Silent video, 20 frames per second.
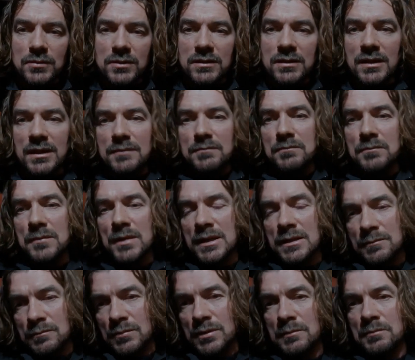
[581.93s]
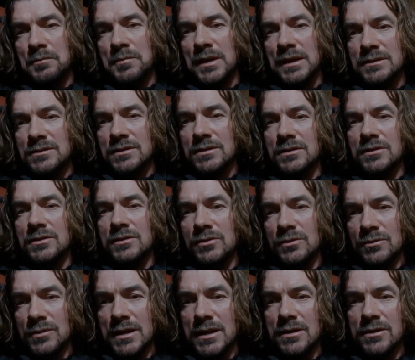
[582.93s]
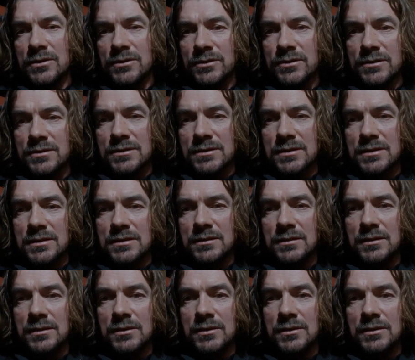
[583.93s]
but they might be better at you at others.